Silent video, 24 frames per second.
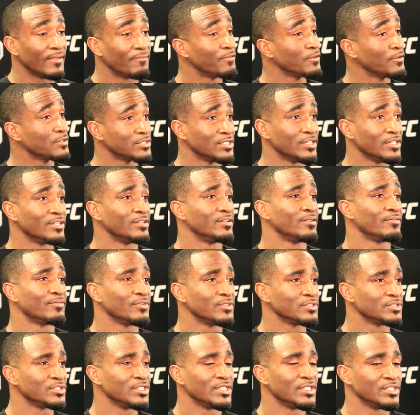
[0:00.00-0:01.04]
It feels good. It
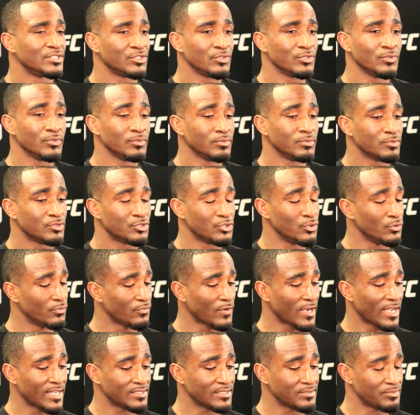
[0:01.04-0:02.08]
feels good. Two
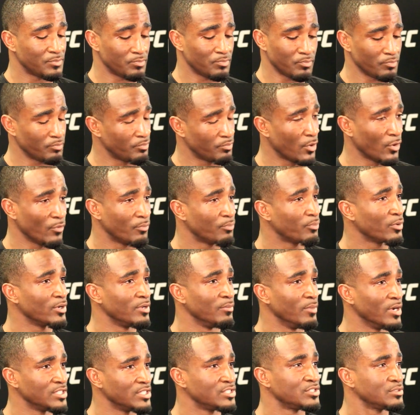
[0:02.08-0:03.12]
fights, both pretty
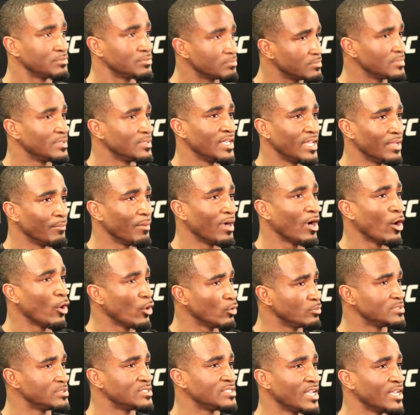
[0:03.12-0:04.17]
much in my
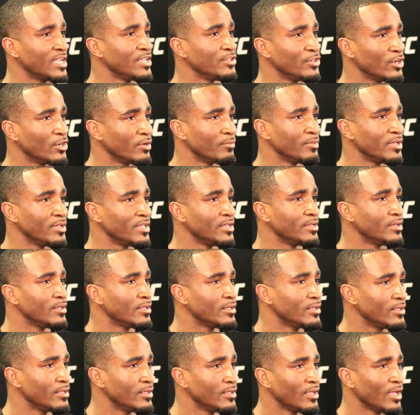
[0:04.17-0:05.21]
home state. You know what I mean?
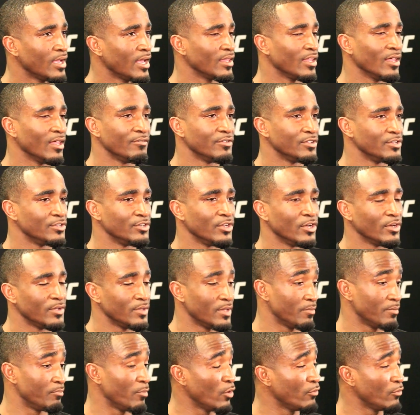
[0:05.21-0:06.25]
I love it. You know, and
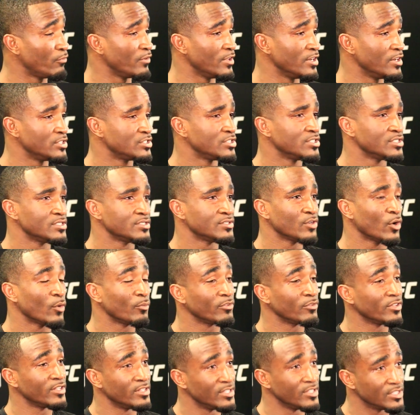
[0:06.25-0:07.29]
they both finishes.
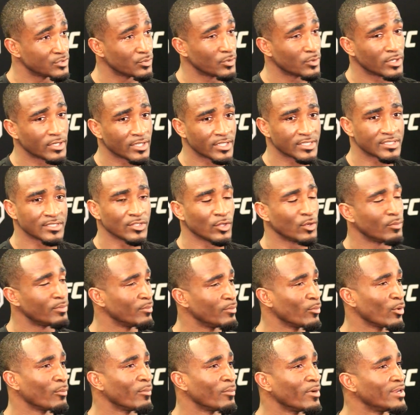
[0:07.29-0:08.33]
Hopefully, this one gets a little bit
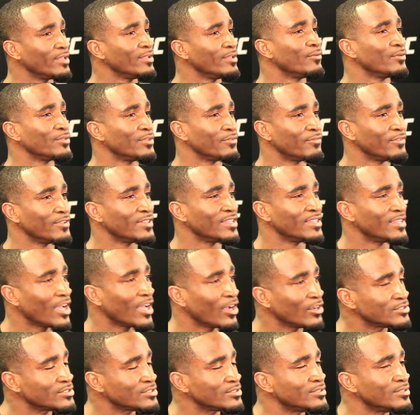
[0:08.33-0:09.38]
more money with the
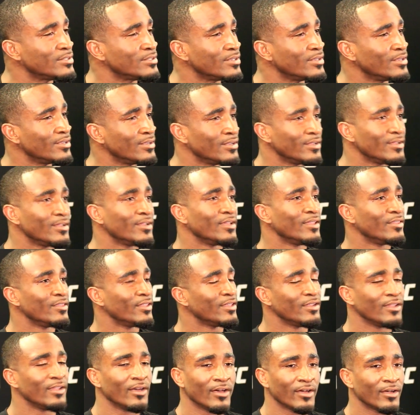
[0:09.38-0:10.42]
$50,000.
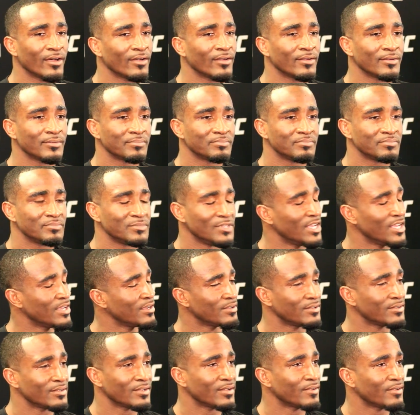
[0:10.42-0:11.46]
Then, yeah.
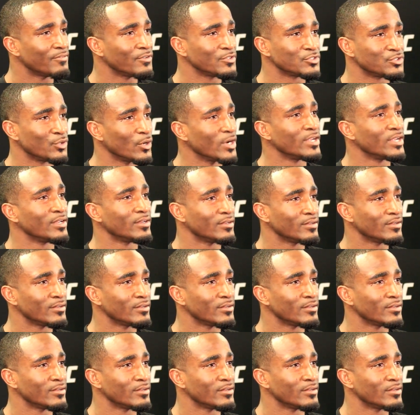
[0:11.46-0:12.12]
Feels great.